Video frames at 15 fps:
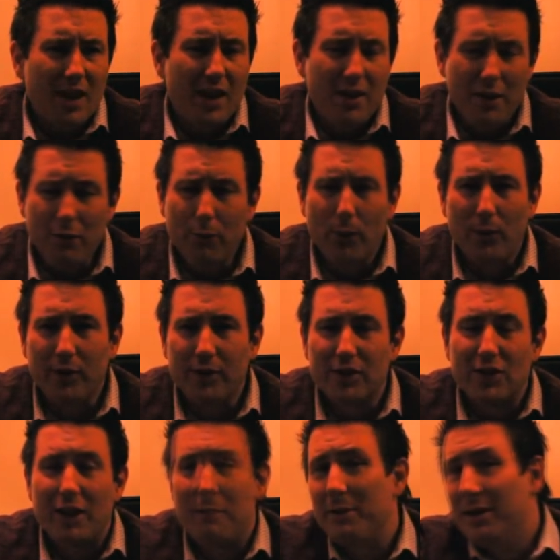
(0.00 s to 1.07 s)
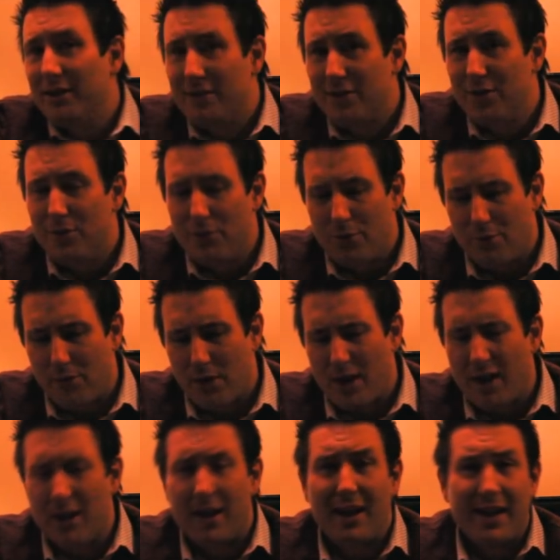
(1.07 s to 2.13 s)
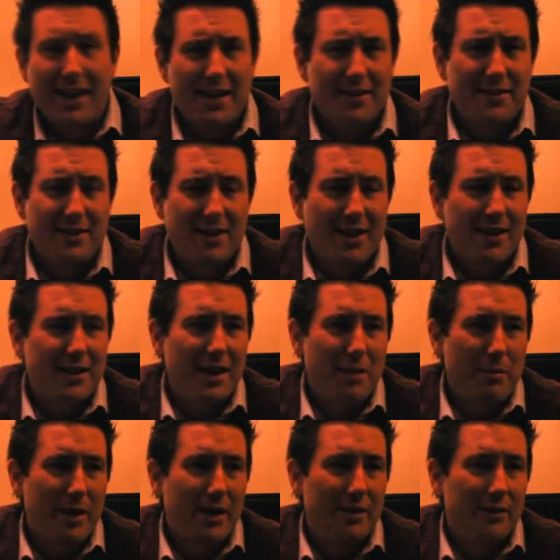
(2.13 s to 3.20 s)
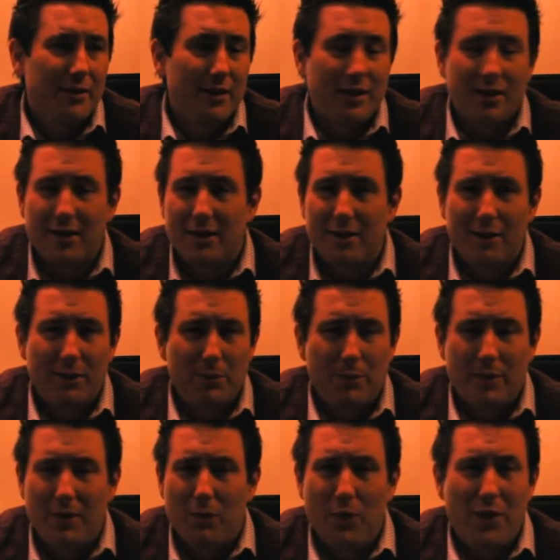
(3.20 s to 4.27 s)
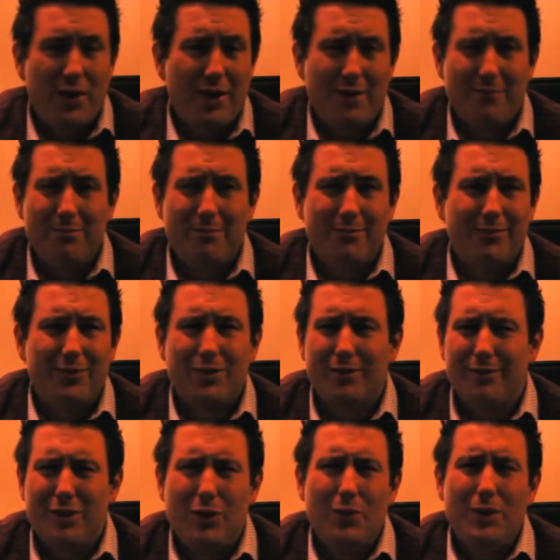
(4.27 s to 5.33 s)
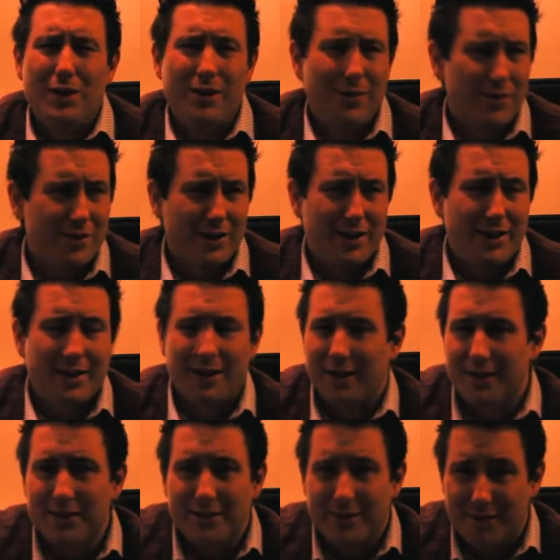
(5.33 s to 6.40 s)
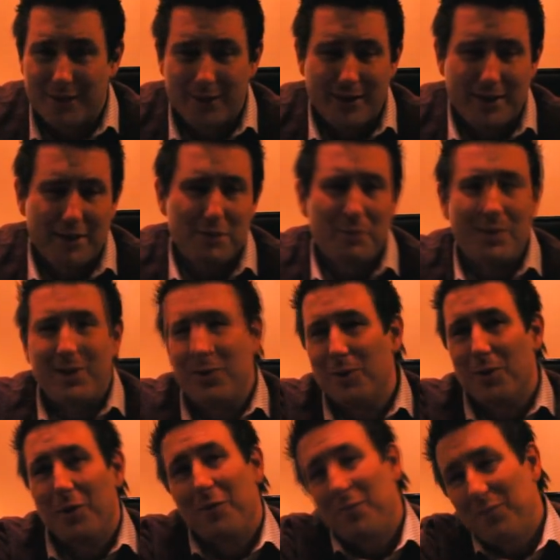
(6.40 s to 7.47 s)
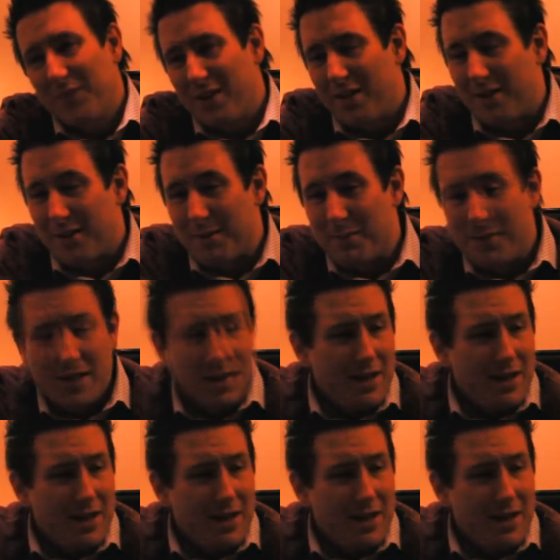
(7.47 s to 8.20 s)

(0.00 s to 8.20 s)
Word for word: enough work to get me into IATSE and ABET within two years I did it, so that's pretty cool. Um,